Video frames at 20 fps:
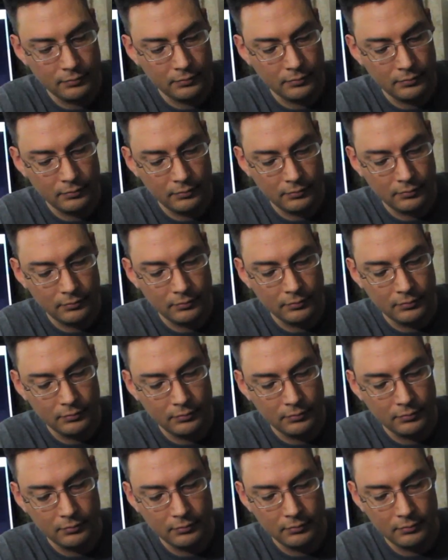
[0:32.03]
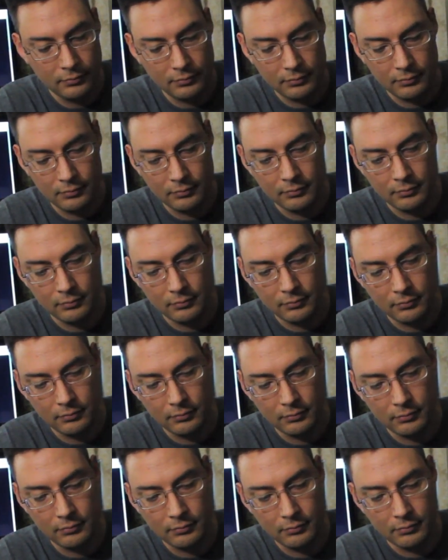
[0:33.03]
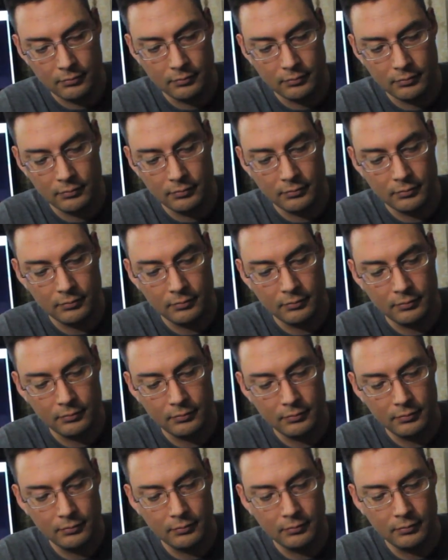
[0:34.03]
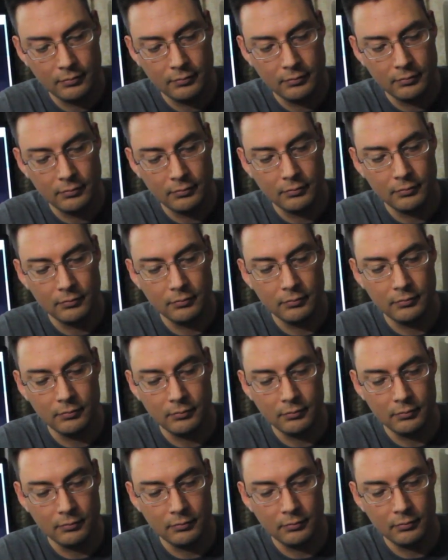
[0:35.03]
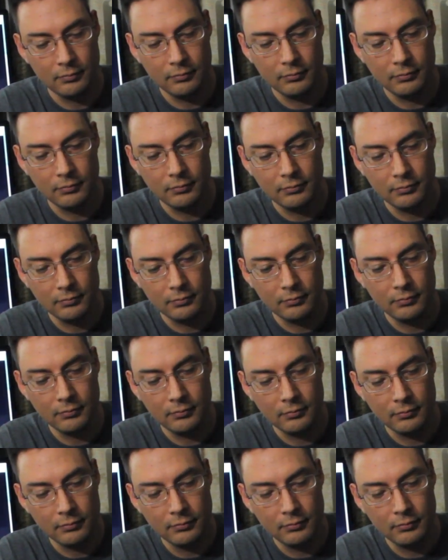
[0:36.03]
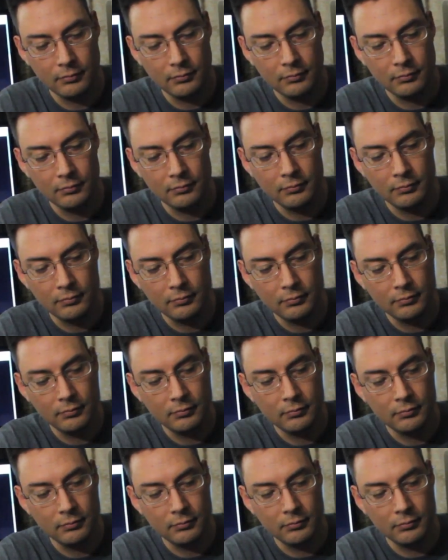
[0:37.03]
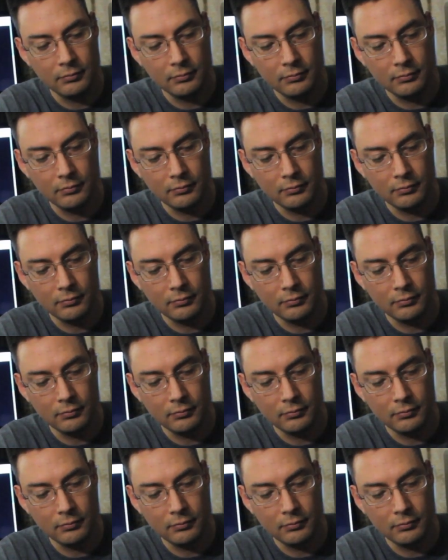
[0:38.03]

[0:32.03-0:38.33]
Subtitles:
(no one is talking)